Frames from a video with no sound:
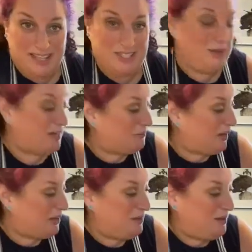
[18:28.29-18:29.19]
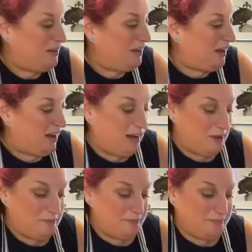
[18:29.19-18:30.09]
So anyway,
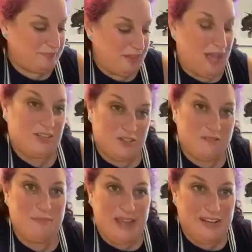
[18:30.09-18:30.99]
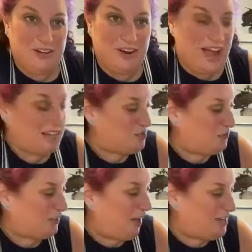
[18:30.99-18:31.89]
I could have made her
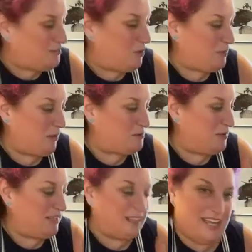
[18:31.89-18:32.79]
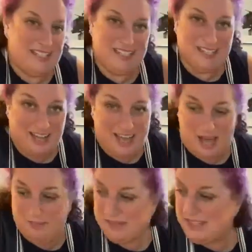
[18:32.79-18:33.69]
actual Cosmo, but I was being lazy, and I
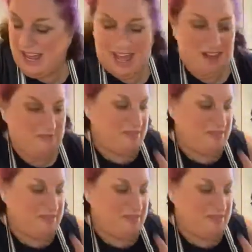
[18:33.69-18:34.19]
happened to have